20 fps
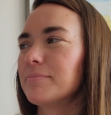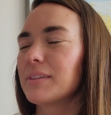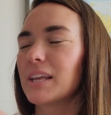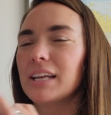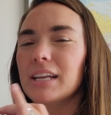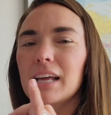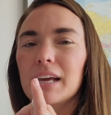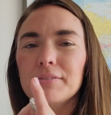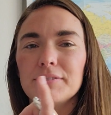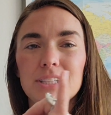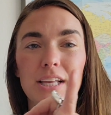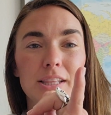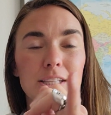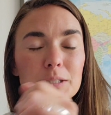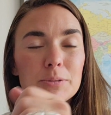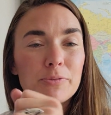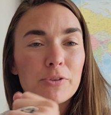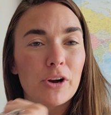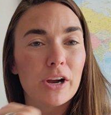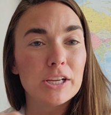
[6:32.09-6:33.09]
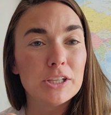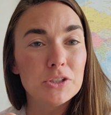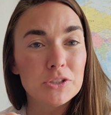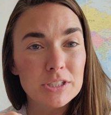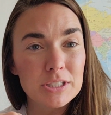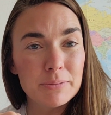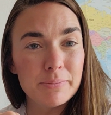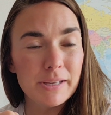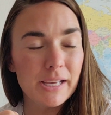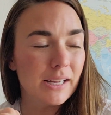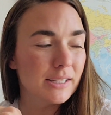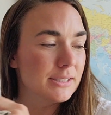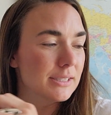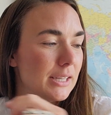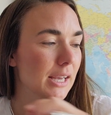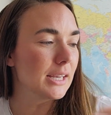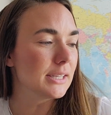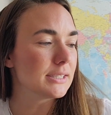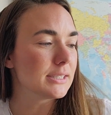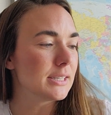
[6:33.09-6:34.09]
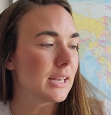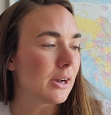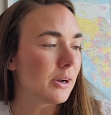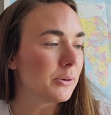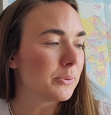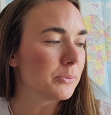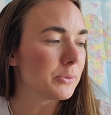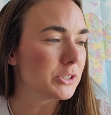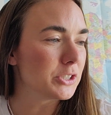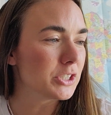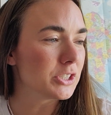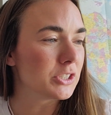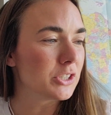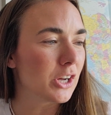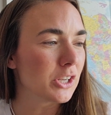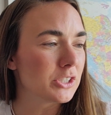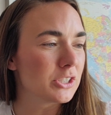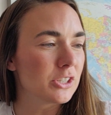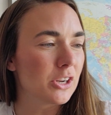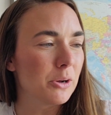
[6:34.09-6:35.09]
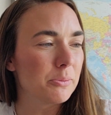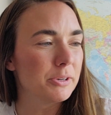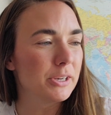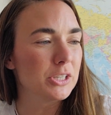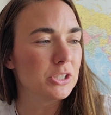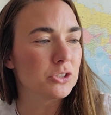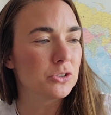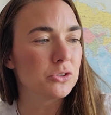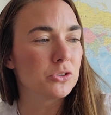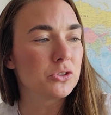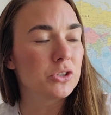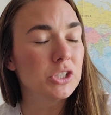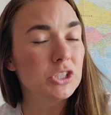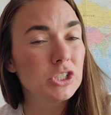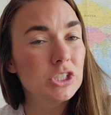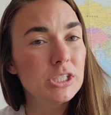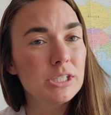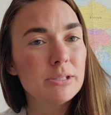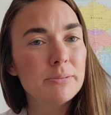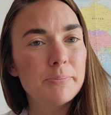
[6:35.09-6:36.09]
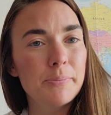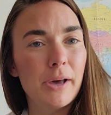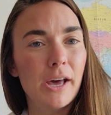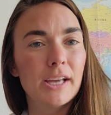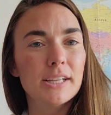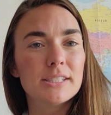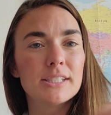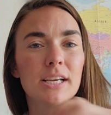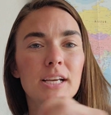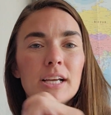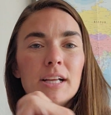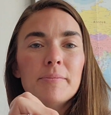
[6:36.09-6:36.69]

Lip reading: And I've said this before, I used to be LDS, now we're just non-denominational Christian, but